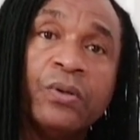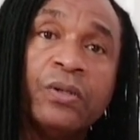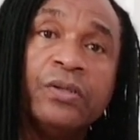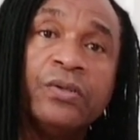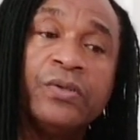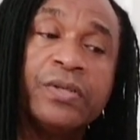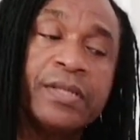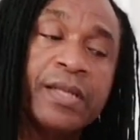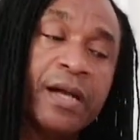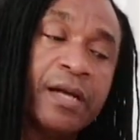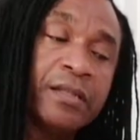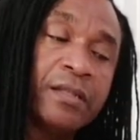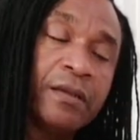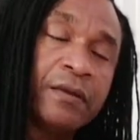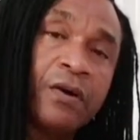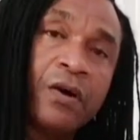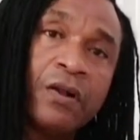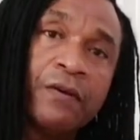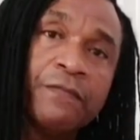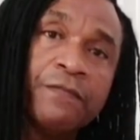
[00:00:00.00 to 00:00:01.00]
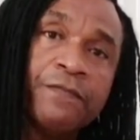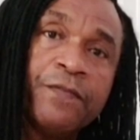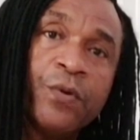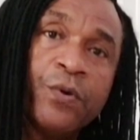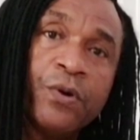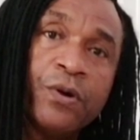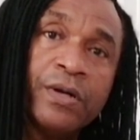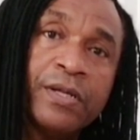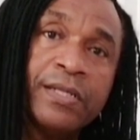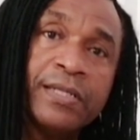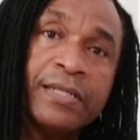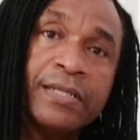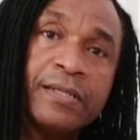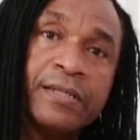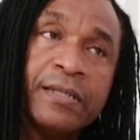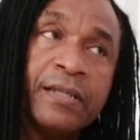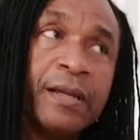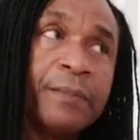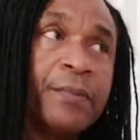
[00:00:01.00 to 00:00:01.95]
You start on all fours.